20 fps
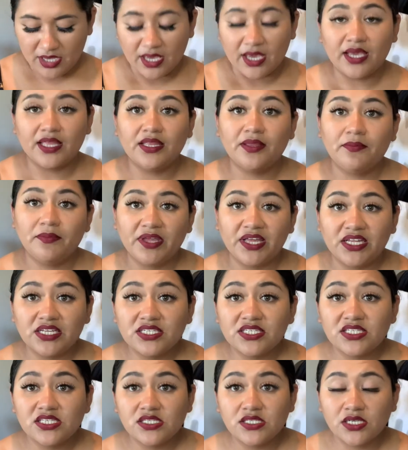and it makes
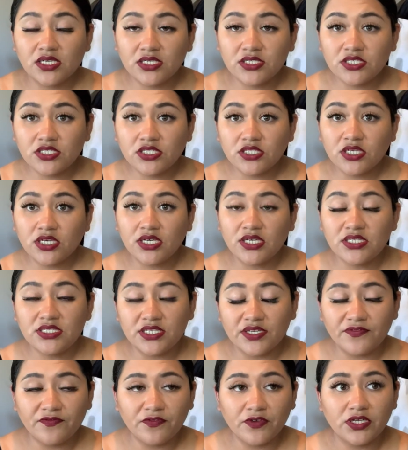such a
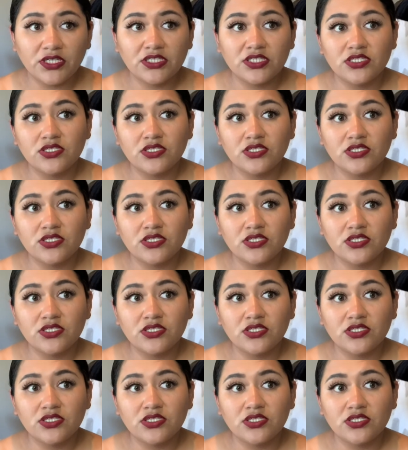difference.